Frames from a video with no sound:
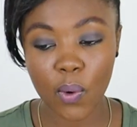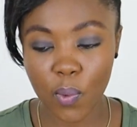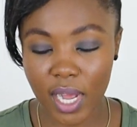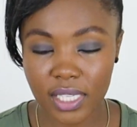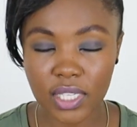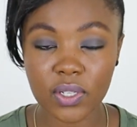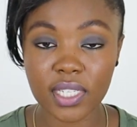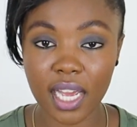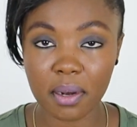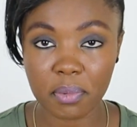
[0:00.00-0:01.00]
Once you're
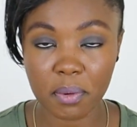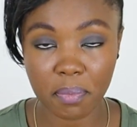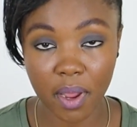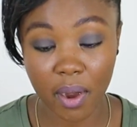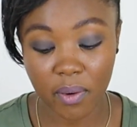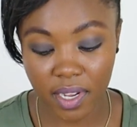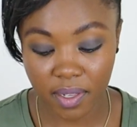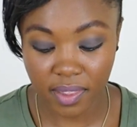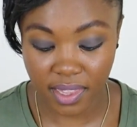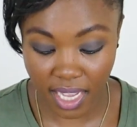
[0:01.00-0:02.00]
done
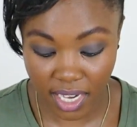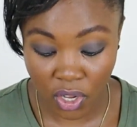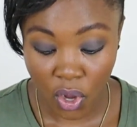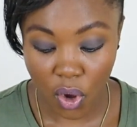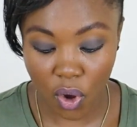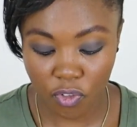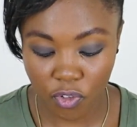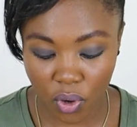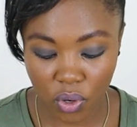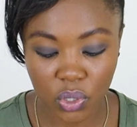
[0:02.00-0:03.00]
preparing, then
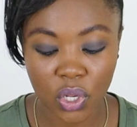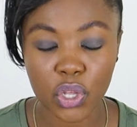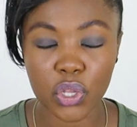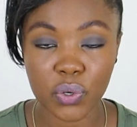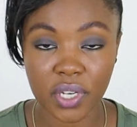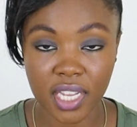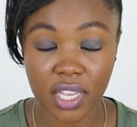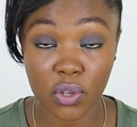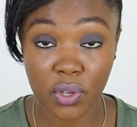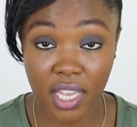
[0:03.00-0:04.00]
of course
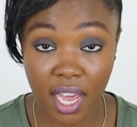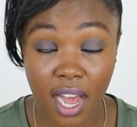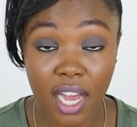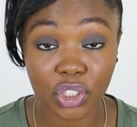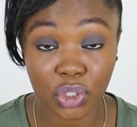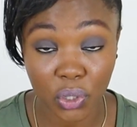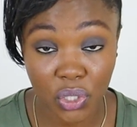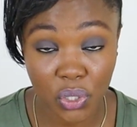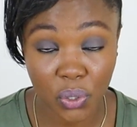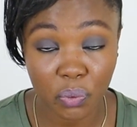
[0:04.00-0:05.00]
you hear a
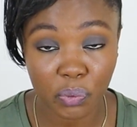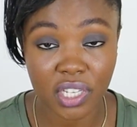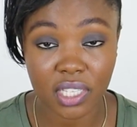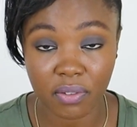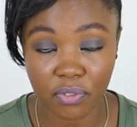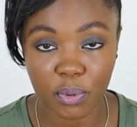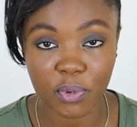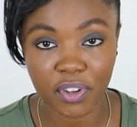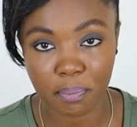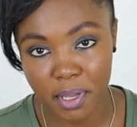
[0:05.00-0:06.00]
short tone, which is in form
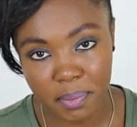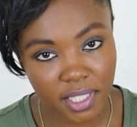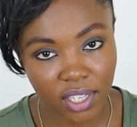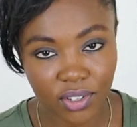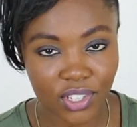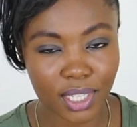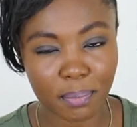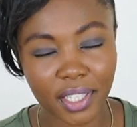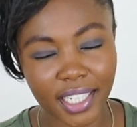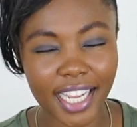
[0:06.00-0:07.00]
of a beep sound or
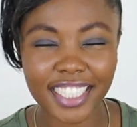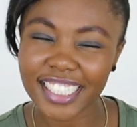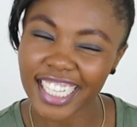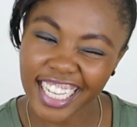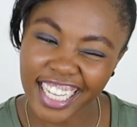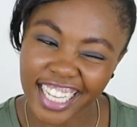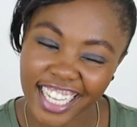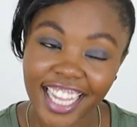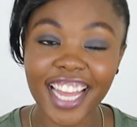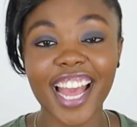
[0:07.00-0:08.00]
something like
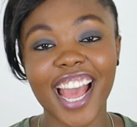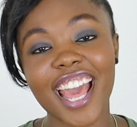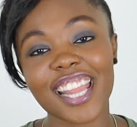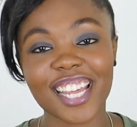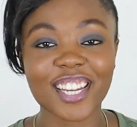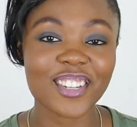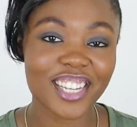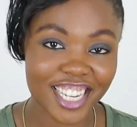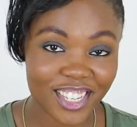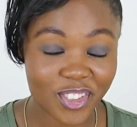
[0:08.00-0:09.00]
"dee," and then you
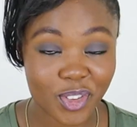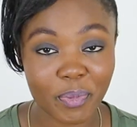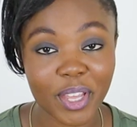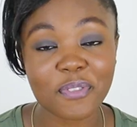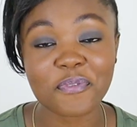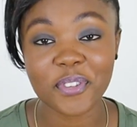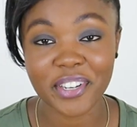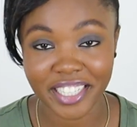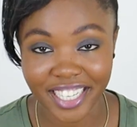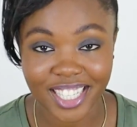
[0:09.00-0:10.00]
need to speak for
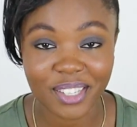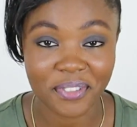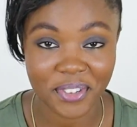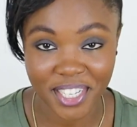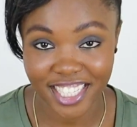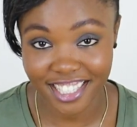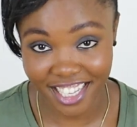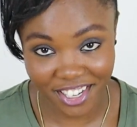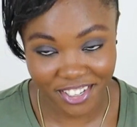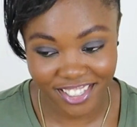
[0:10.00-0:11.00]
at least 40
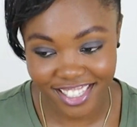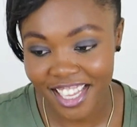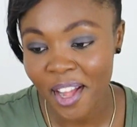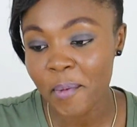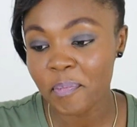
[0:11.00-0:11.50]
seconds.